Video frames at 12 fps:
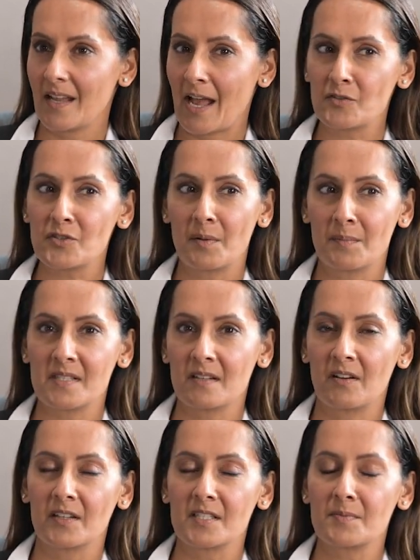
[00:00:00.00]
Alzheimer's is
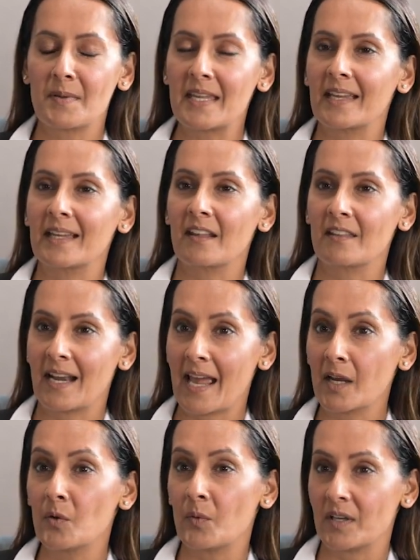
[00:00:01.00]
like speaking another
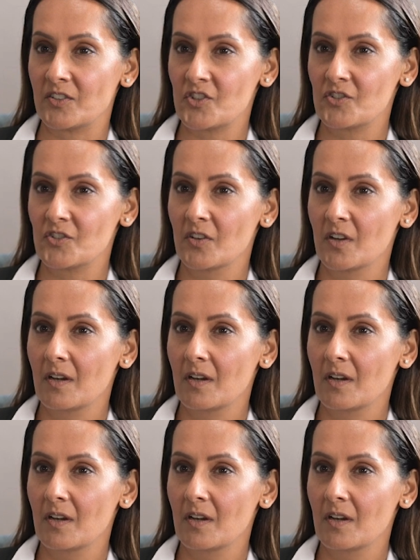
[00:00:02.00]
language,